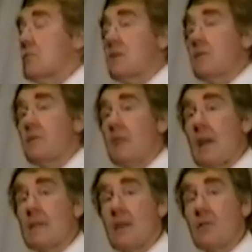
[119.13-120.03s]

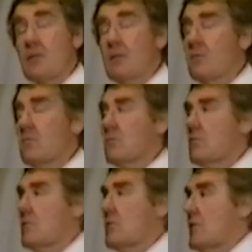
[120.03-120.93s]
self-realization.
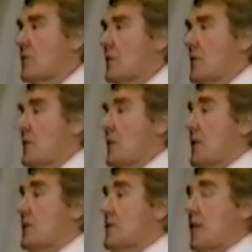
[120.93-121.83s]

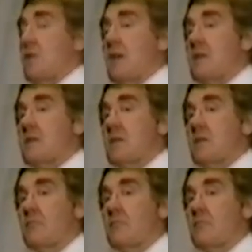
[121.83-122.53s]
It's known as